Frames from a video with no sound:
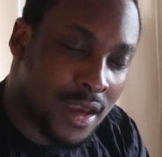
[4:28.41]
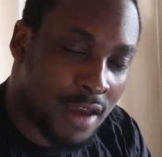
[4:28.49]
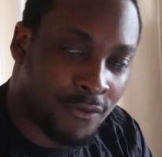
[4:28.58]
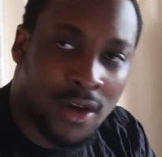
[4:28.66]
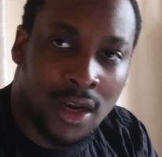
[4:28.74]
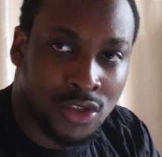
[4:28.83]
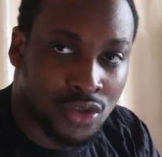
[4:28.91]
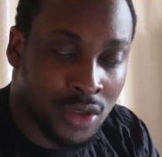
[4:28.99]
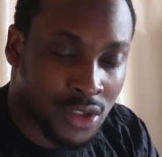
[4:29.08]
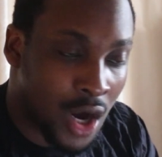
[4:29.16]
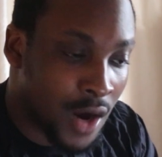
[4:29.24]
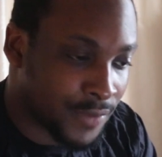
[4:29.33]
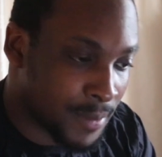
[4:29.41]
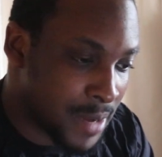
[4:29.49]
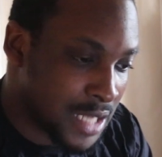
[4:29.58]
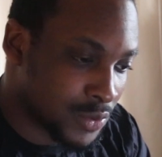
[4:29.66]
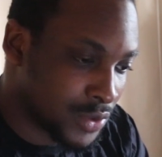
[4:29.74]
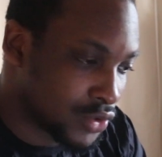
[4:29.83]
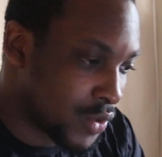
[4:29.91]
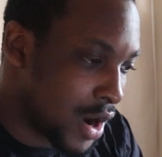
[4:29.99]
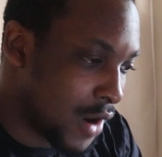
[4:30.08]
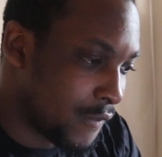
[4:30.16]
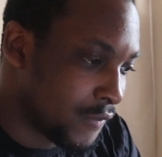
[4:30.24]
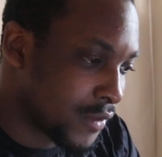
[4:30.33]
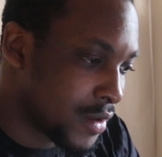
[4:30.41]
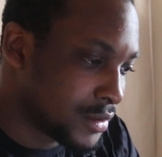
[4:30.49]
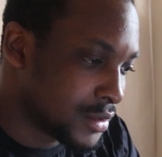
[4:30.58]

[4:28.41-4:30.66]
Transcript: And Valanciunas off the bench with 12.